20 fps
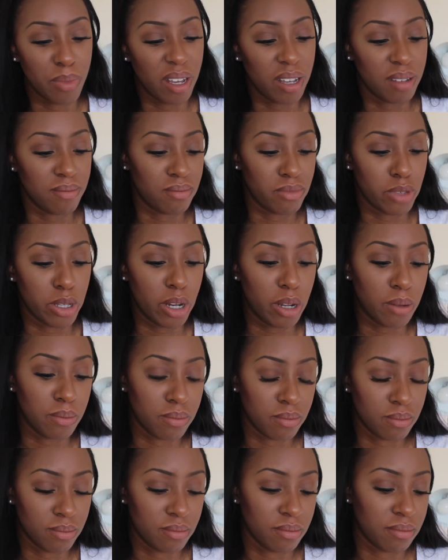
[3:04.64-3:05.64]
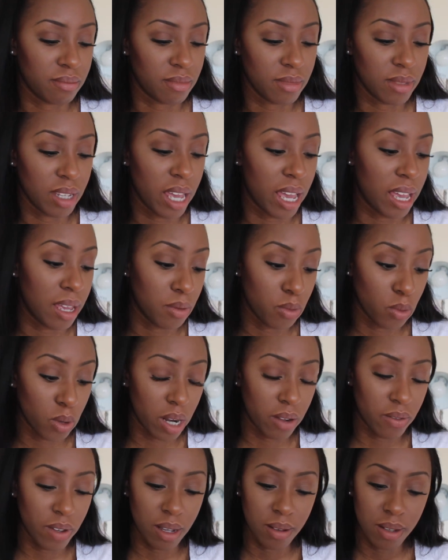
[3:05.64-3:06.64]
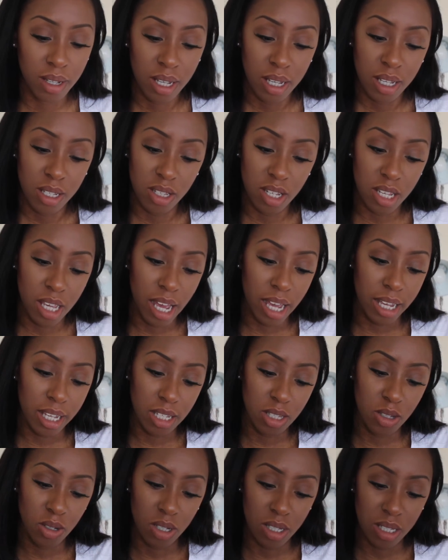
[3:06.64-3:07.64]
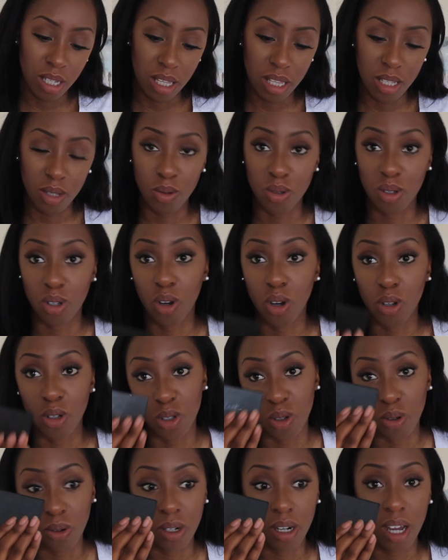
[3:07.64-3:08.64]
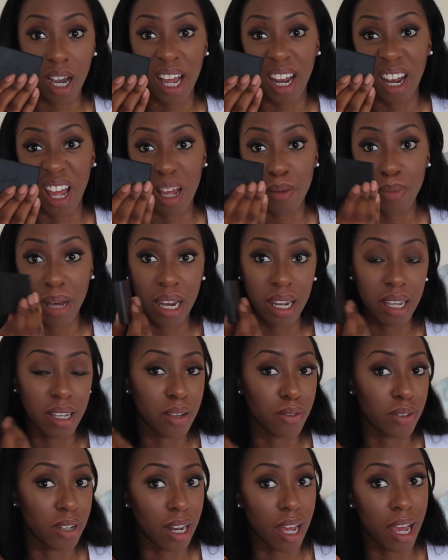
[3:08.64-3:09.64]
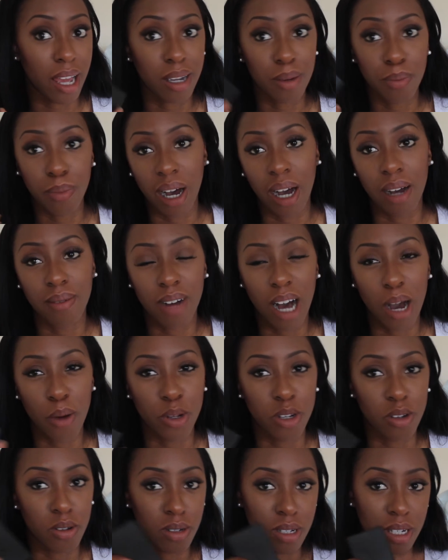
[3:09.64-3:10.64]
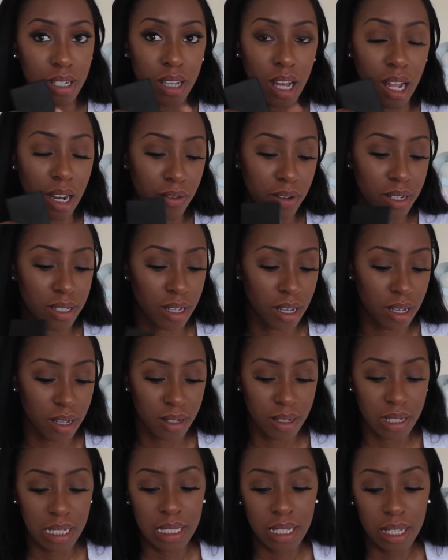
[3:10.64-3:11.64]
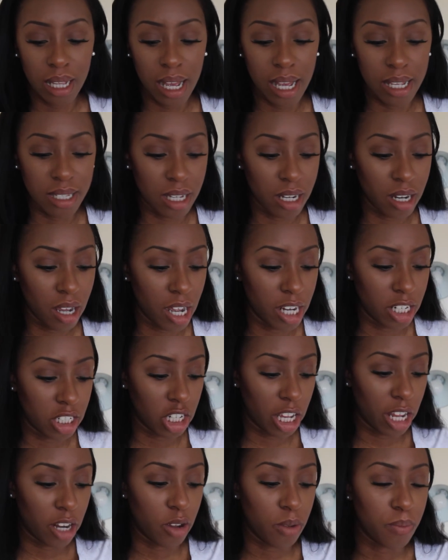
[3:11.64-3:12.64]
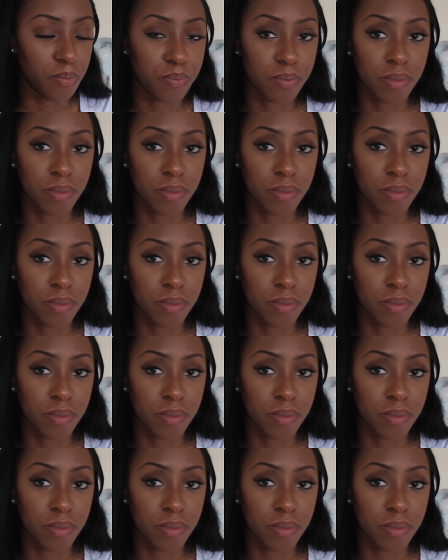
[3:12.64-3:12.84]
but you know, hey, whatever. So yeah, I guess you could say this was a contour and highlight palette if you like, but I would use this colour as an eyeshadow.